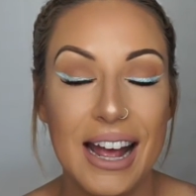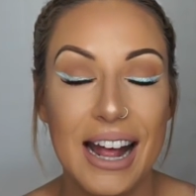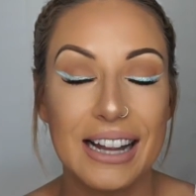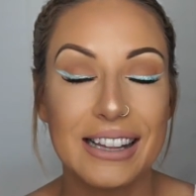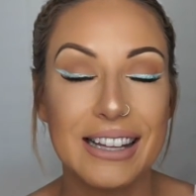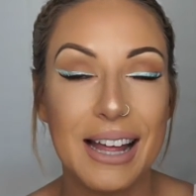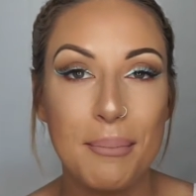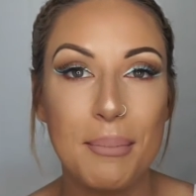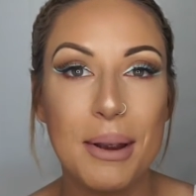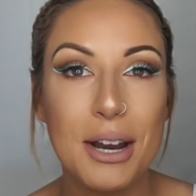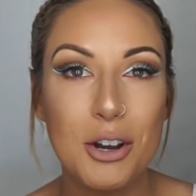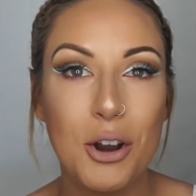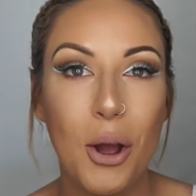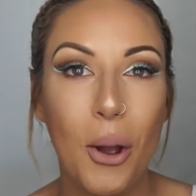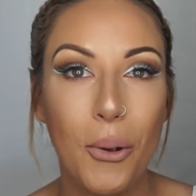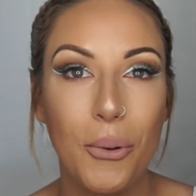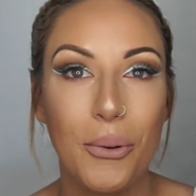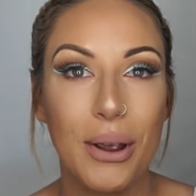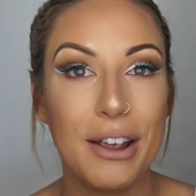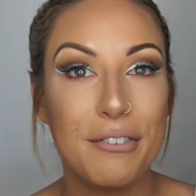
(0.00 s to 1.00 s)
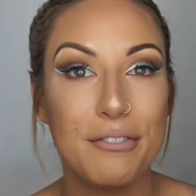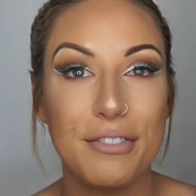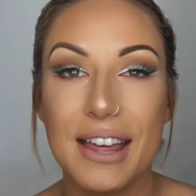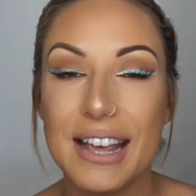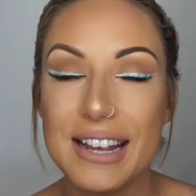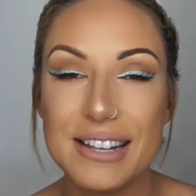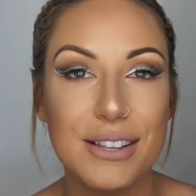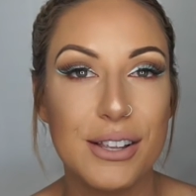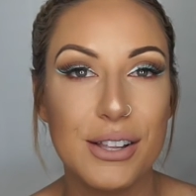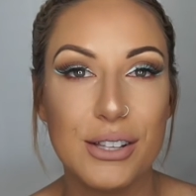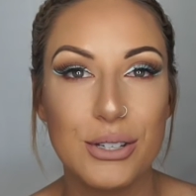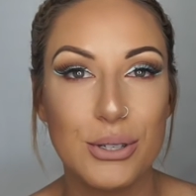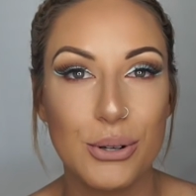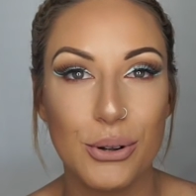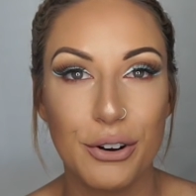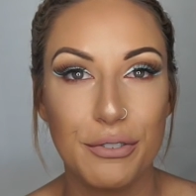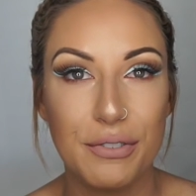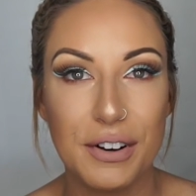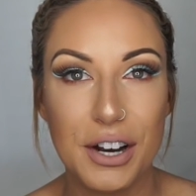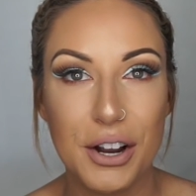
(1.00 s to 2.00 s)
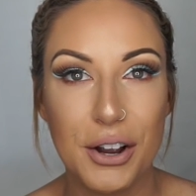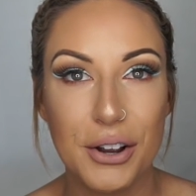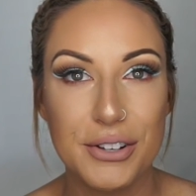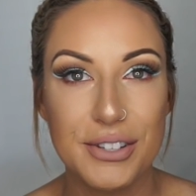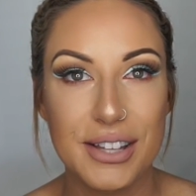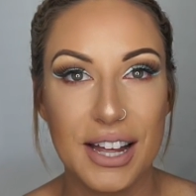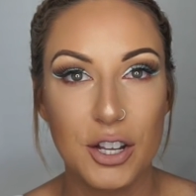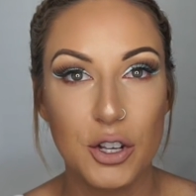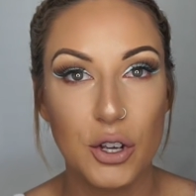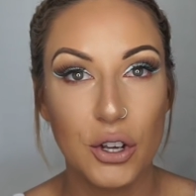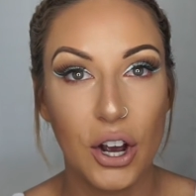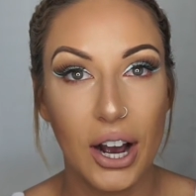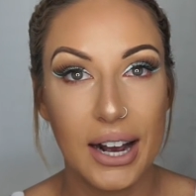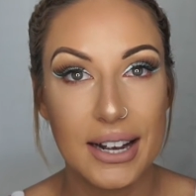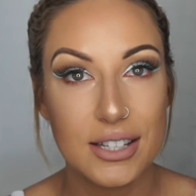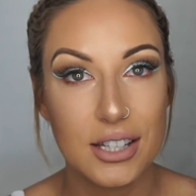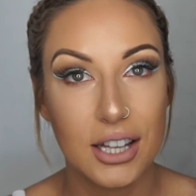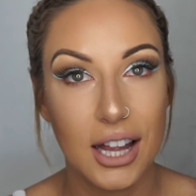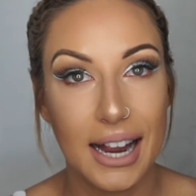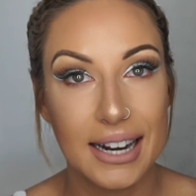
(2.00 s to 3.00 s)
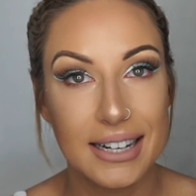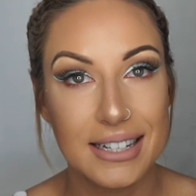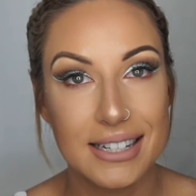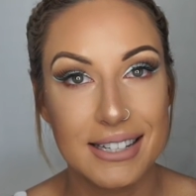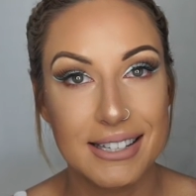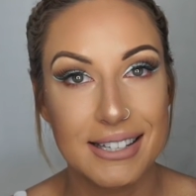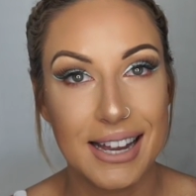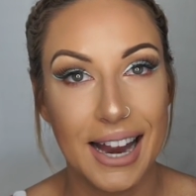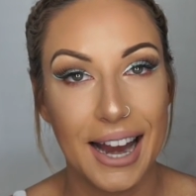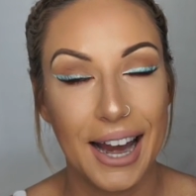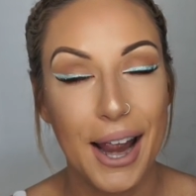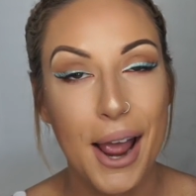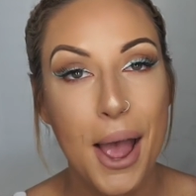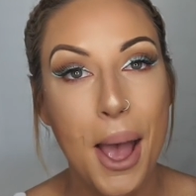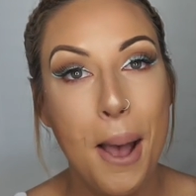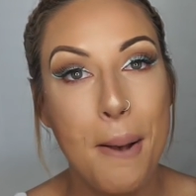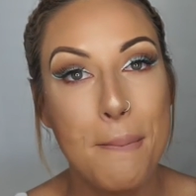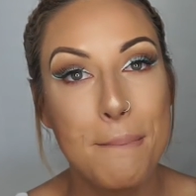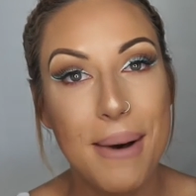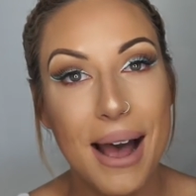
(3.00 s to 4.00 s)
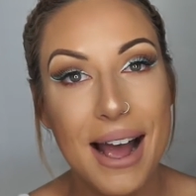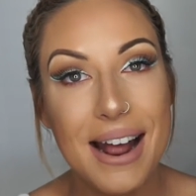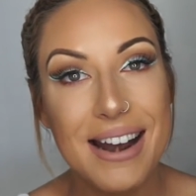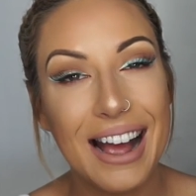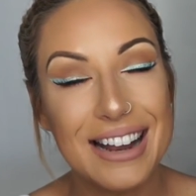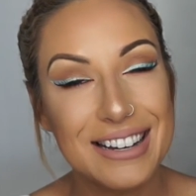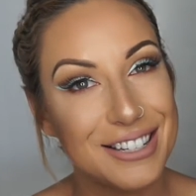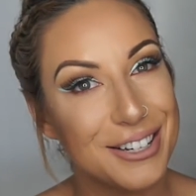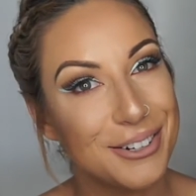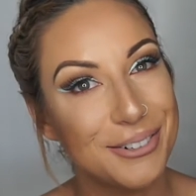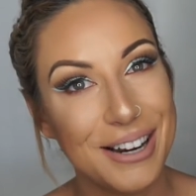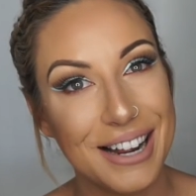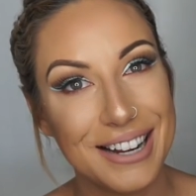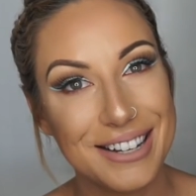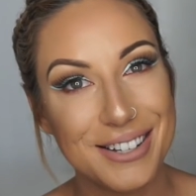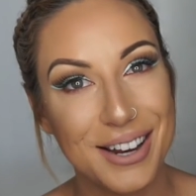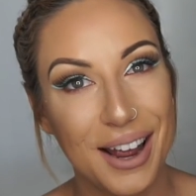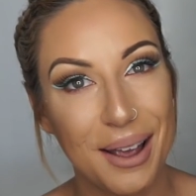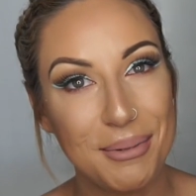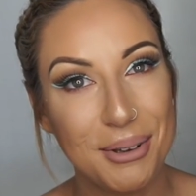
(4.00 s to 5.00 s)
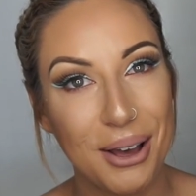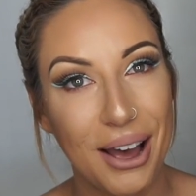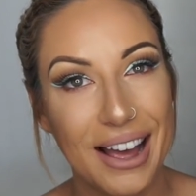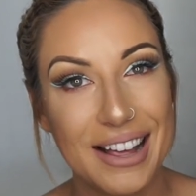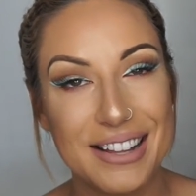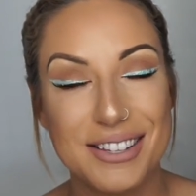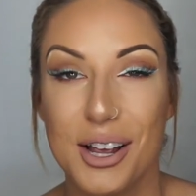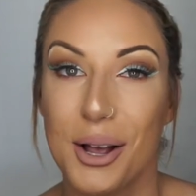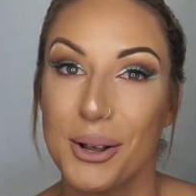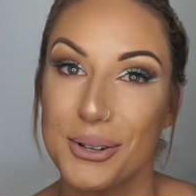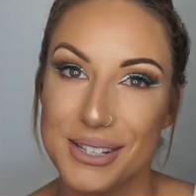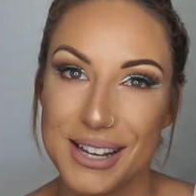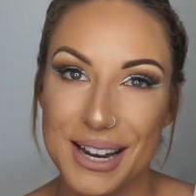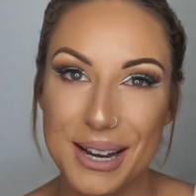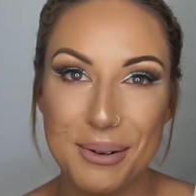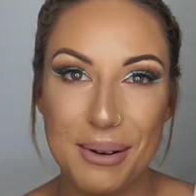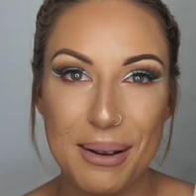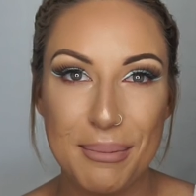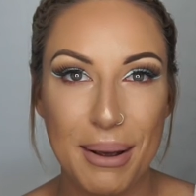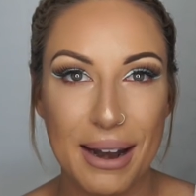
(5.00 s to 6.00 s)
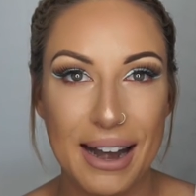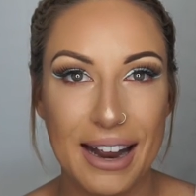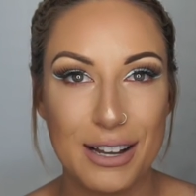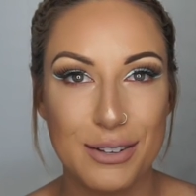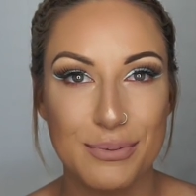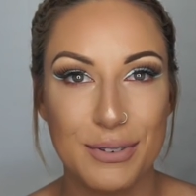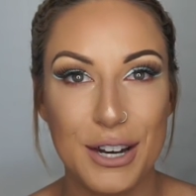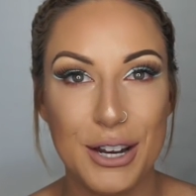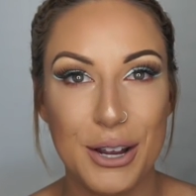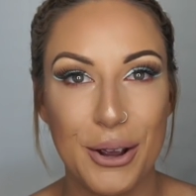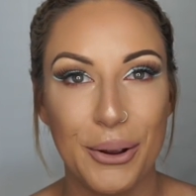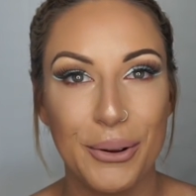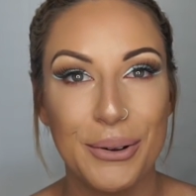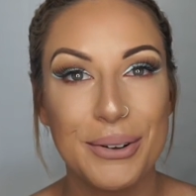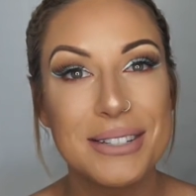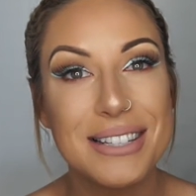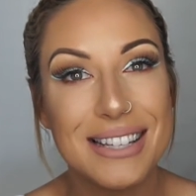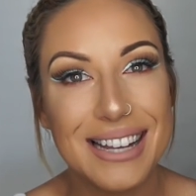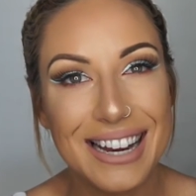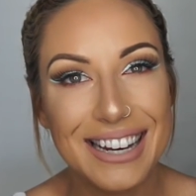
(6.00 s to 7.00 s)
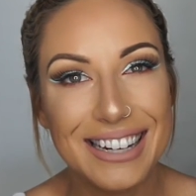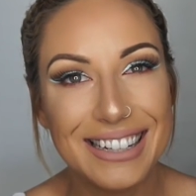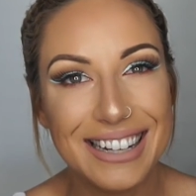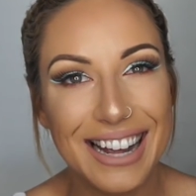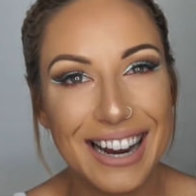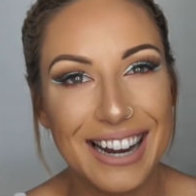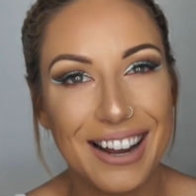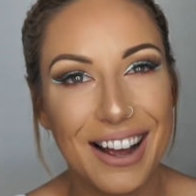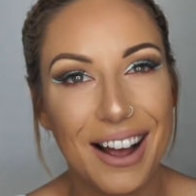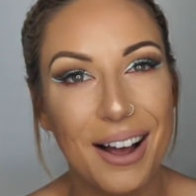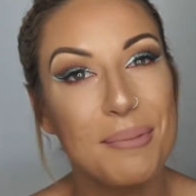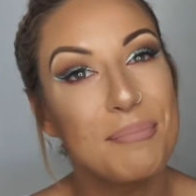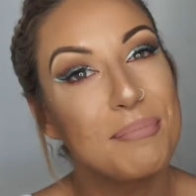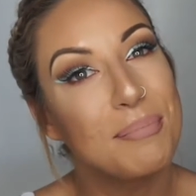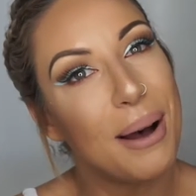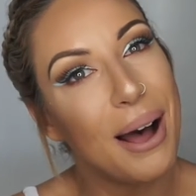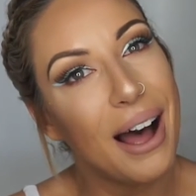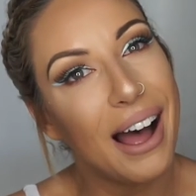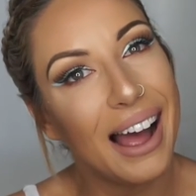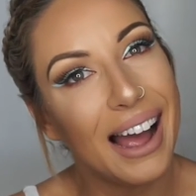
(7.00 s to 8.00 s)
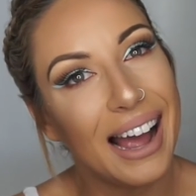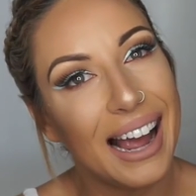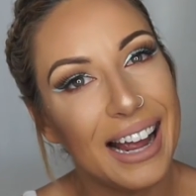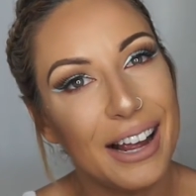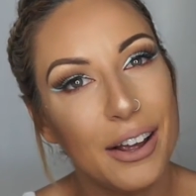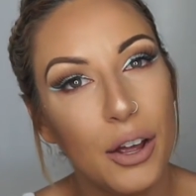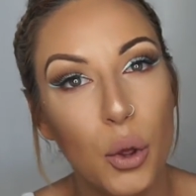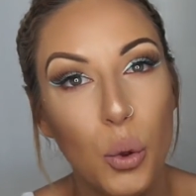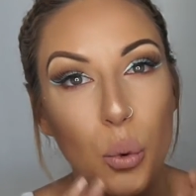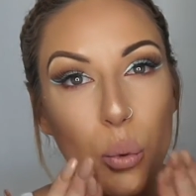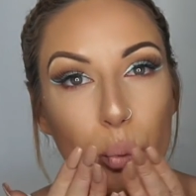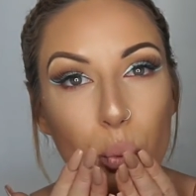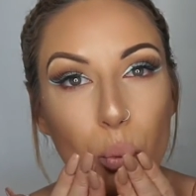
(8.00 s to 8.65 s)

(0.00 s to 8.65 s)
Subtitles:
Let me know if these are the sort of videos that you guys like to see. But until next time, guys, I'll see you in my next video. See you later. Bye.